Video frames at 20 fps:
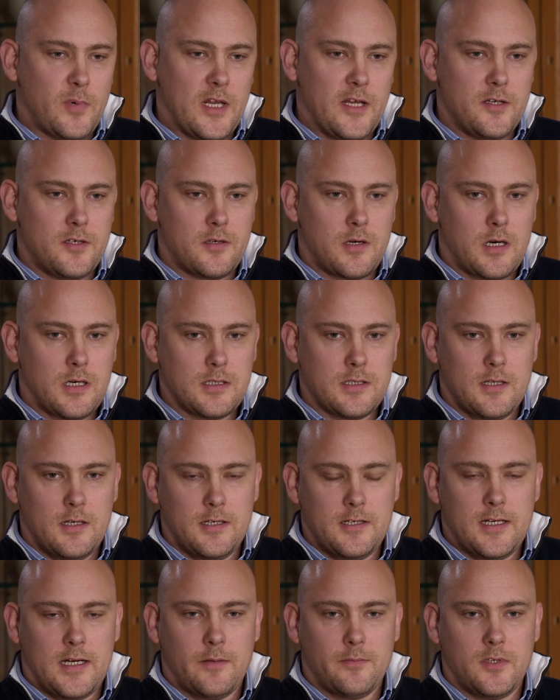plagiarised and
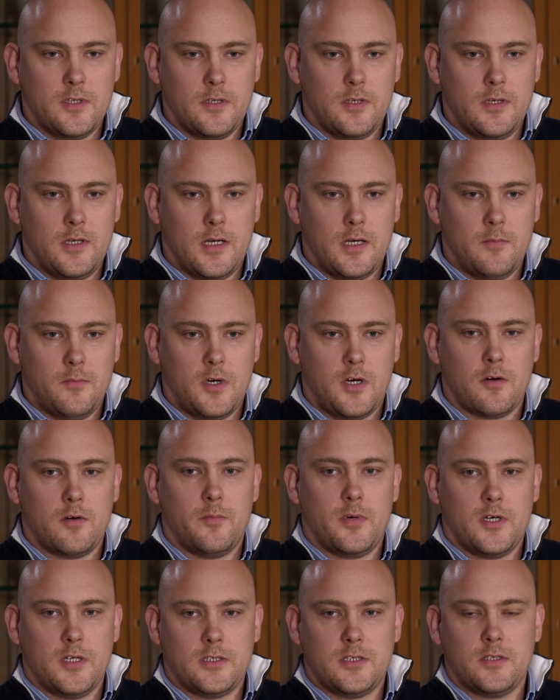adapted Mark
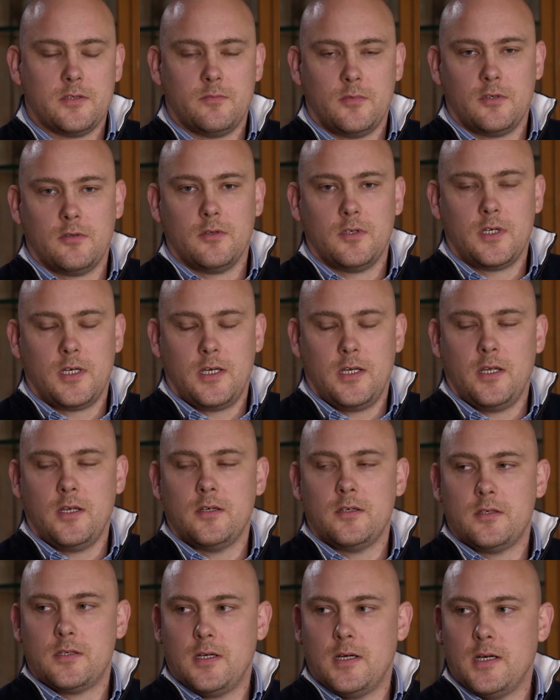Roberge's model that he
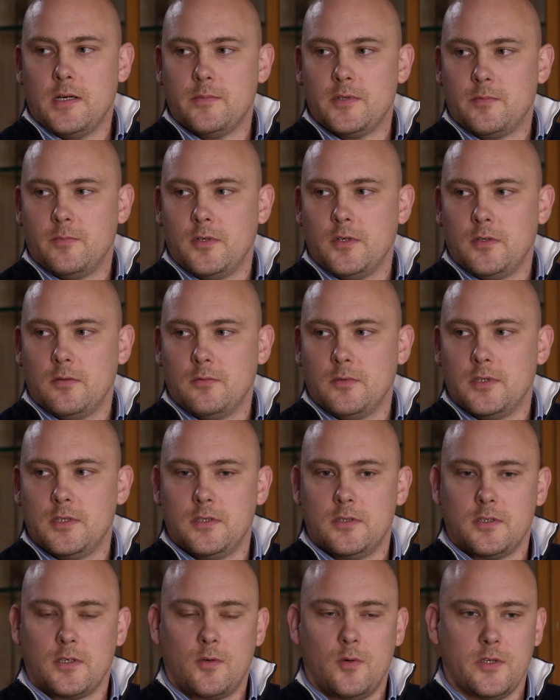used at HubSpot, which
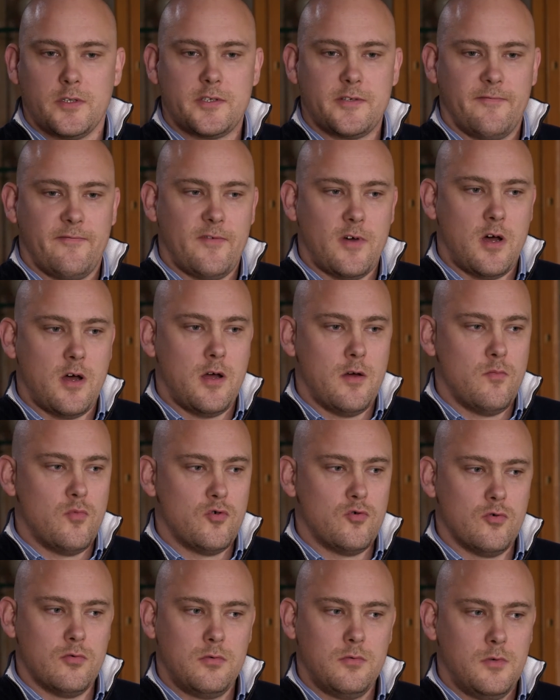is a
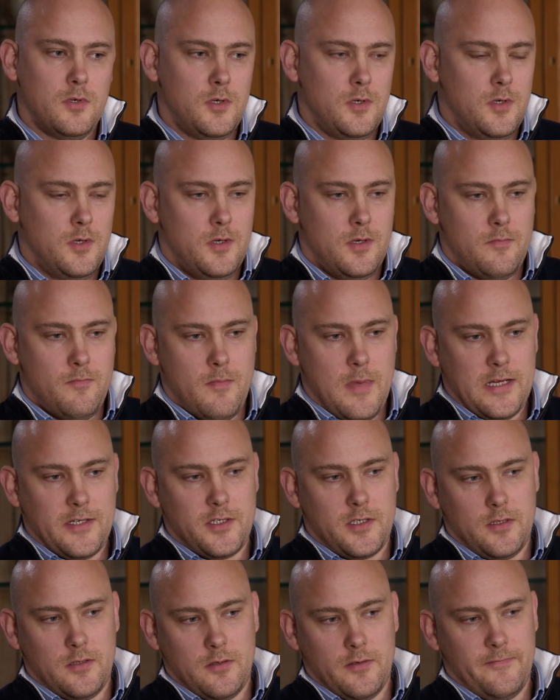quantifiable
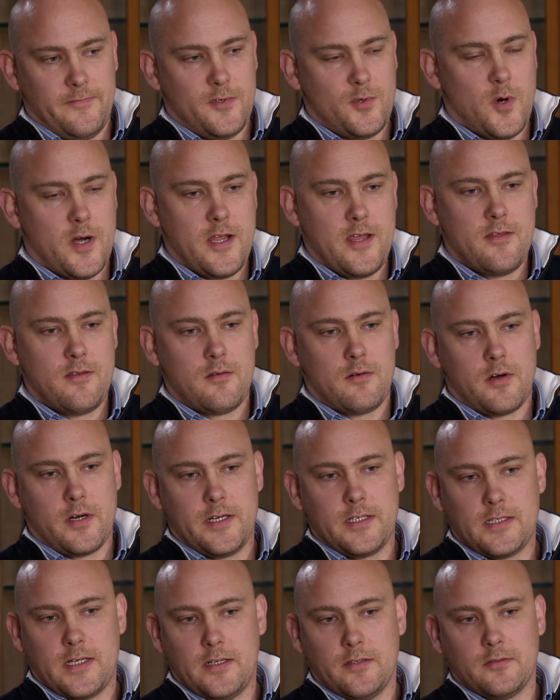measure of
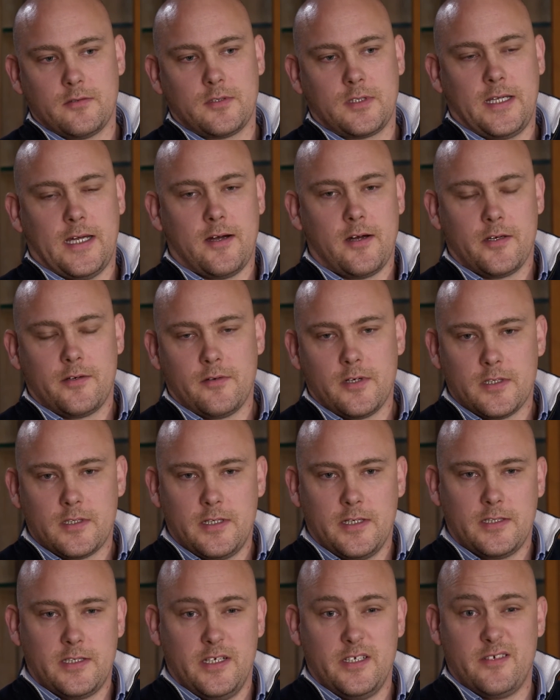23 sales
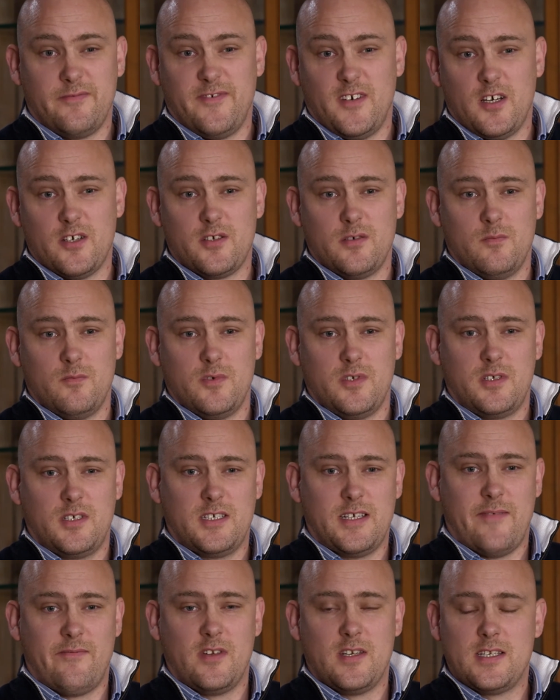characteristics. His version was
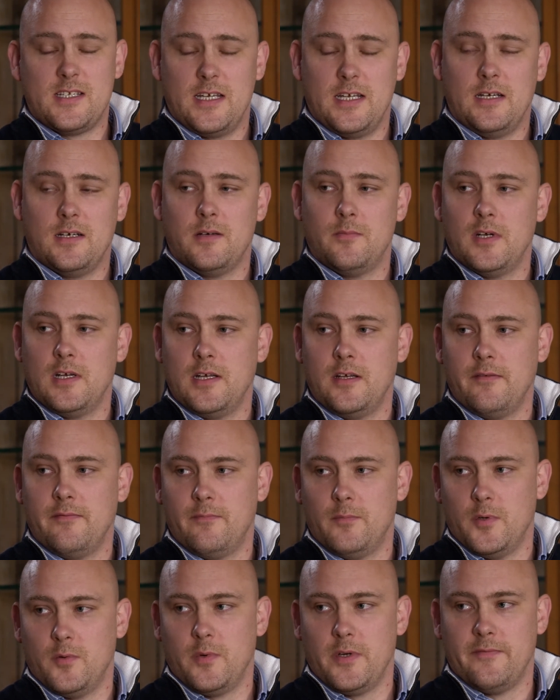17, I believe,
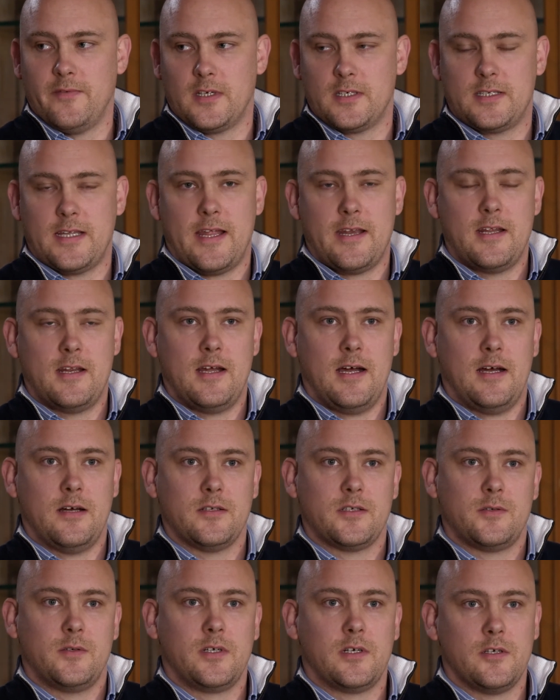but we've extended it
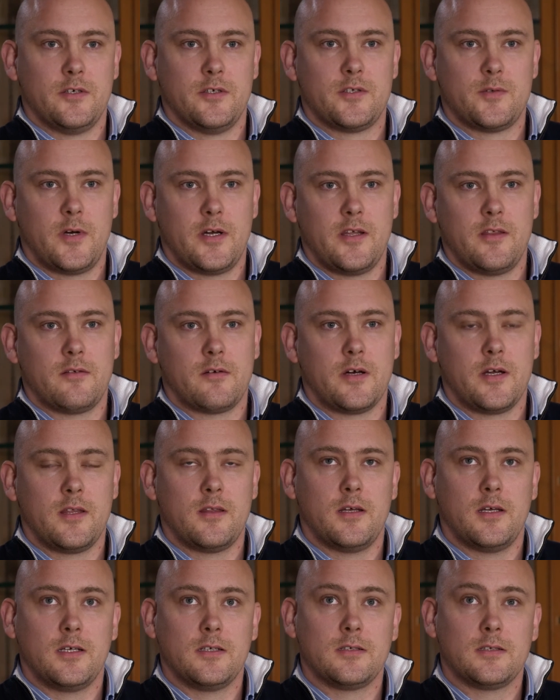out to include 23
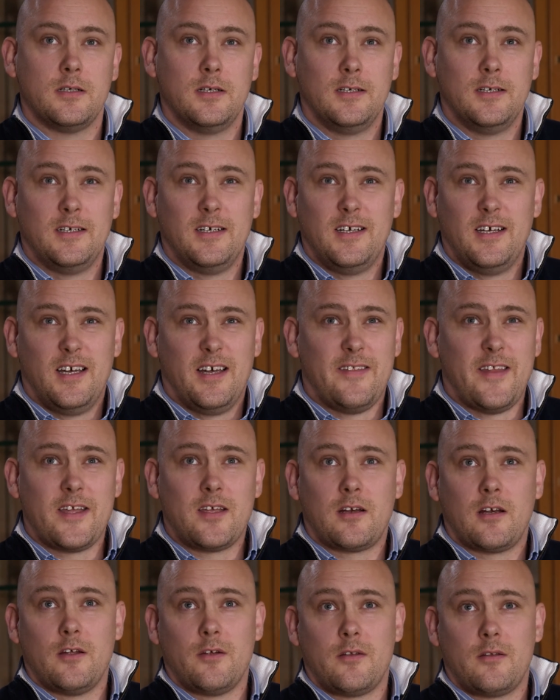things. And they
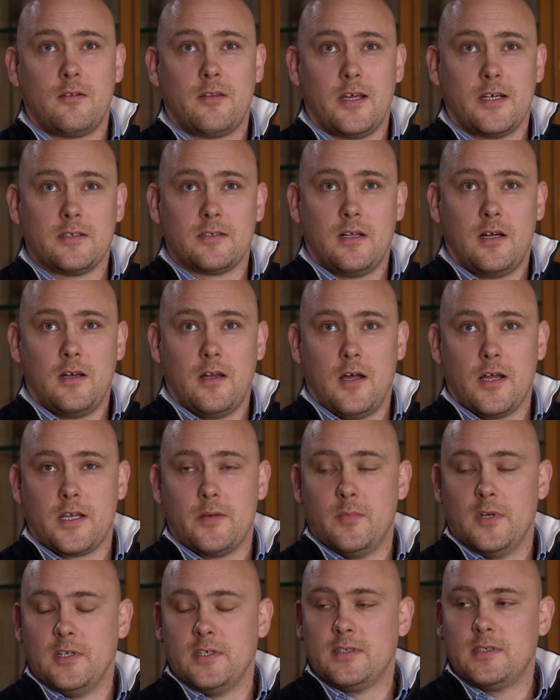include things like
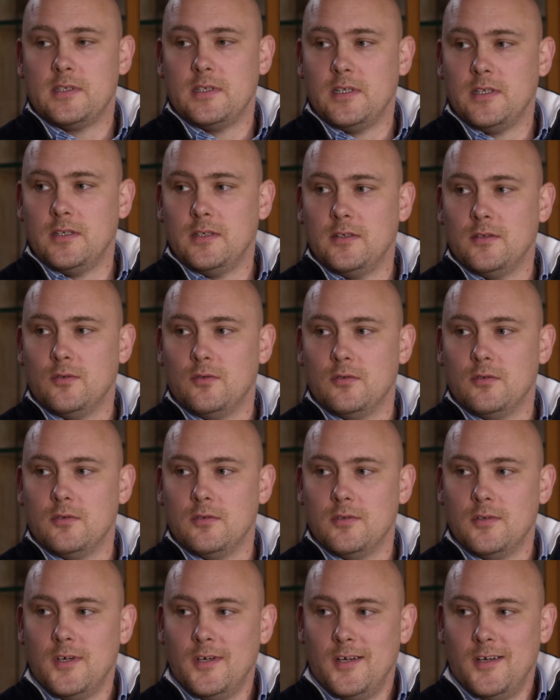likability
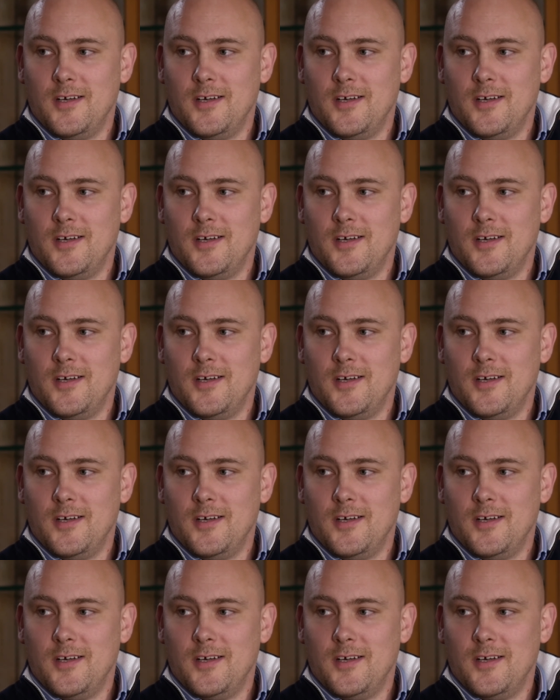or,